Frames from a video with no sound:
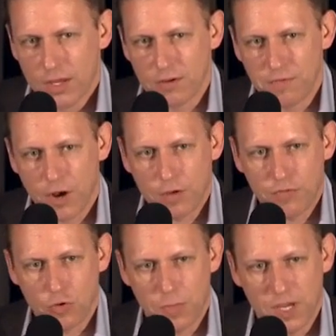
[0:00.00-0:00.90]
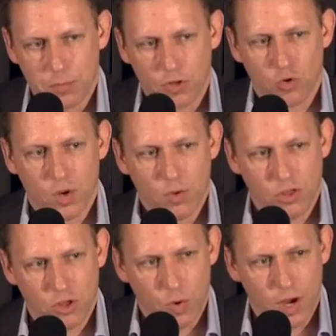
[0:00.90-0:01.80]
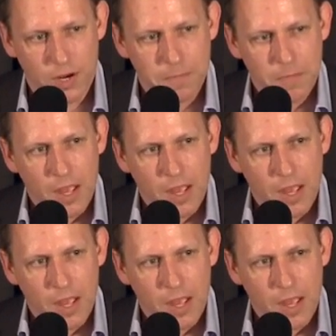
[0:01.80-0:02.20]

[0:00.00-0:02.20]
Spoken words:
that very few people agree with you on.